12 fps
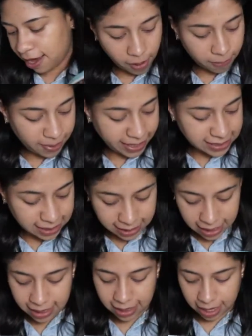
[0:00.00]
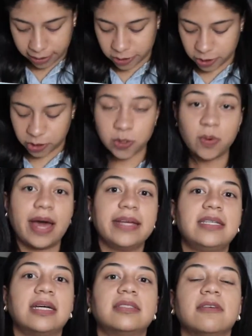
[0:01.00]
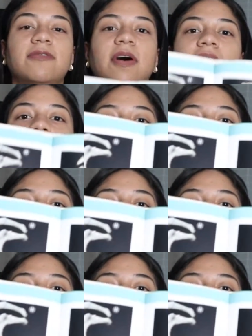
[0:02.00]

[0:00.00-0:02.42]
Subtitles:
but basically it allows you to identify